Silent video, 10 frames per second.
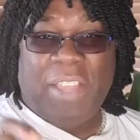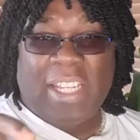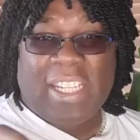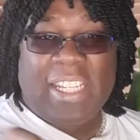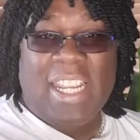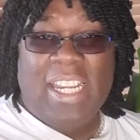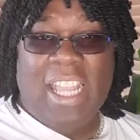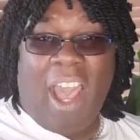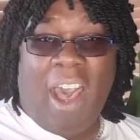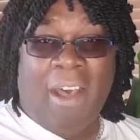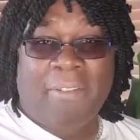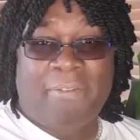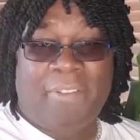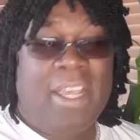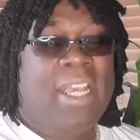That's nearly half.
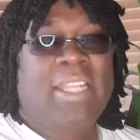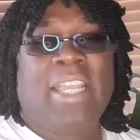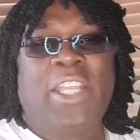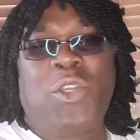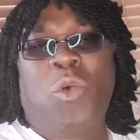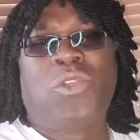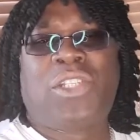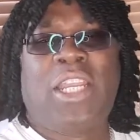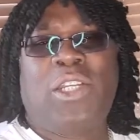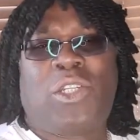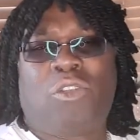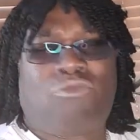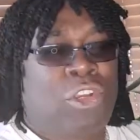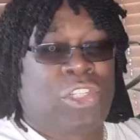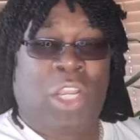Yeah, you're saying to
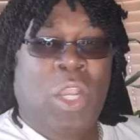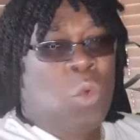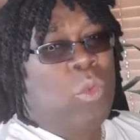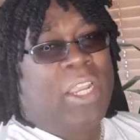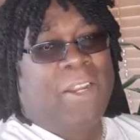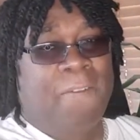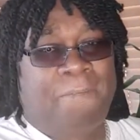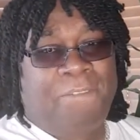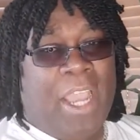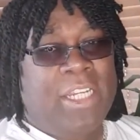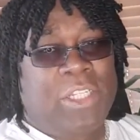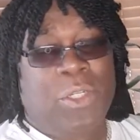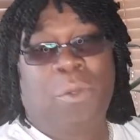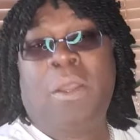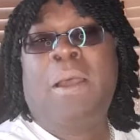Russia, we're going to fight
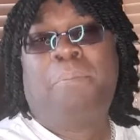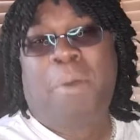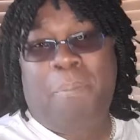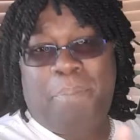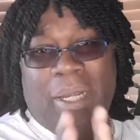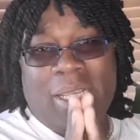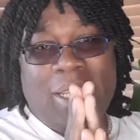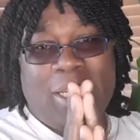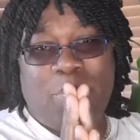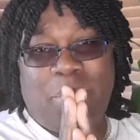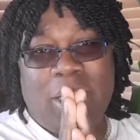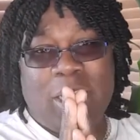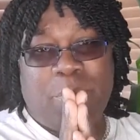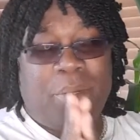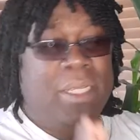you, but please,
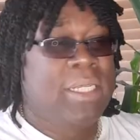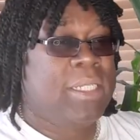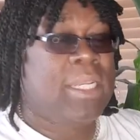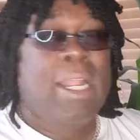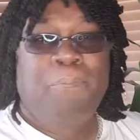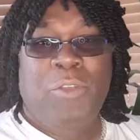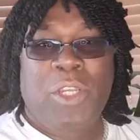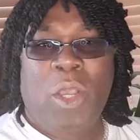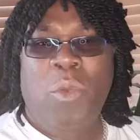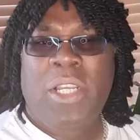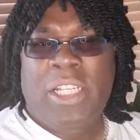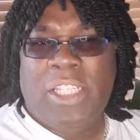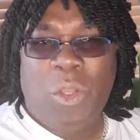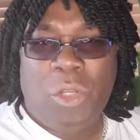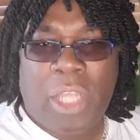please, please, you know,
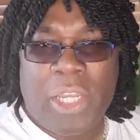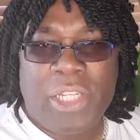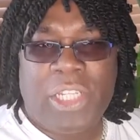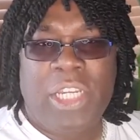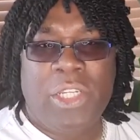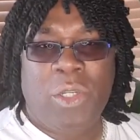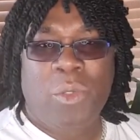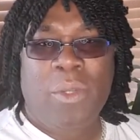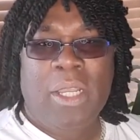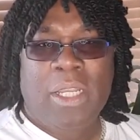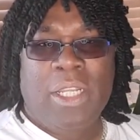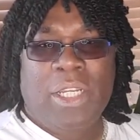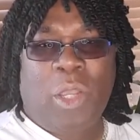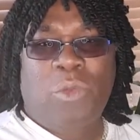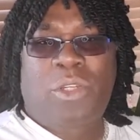still continue, you
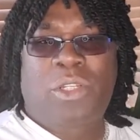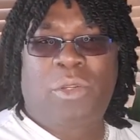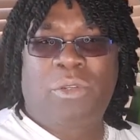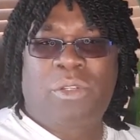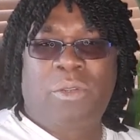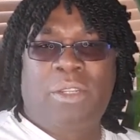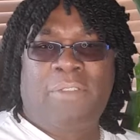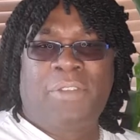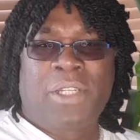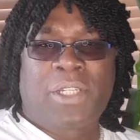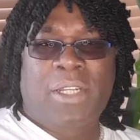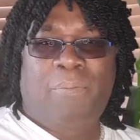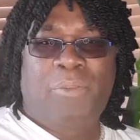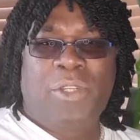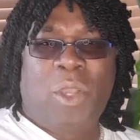know, to give us,
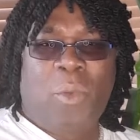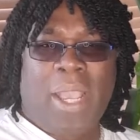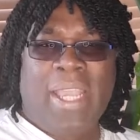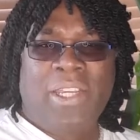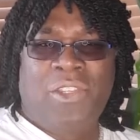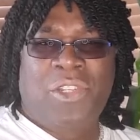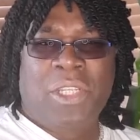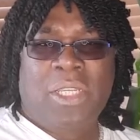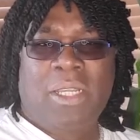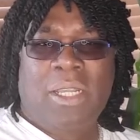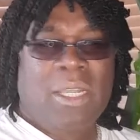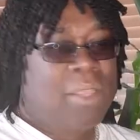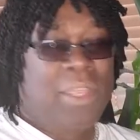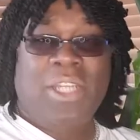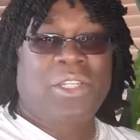you know, energy.
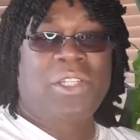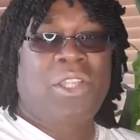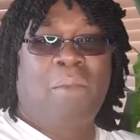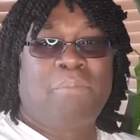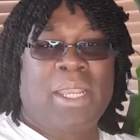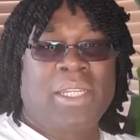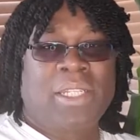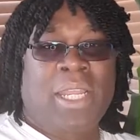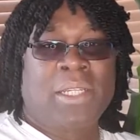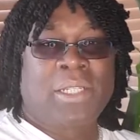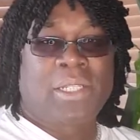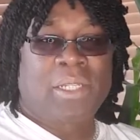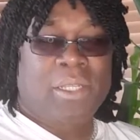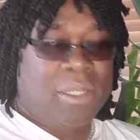That does not make sense.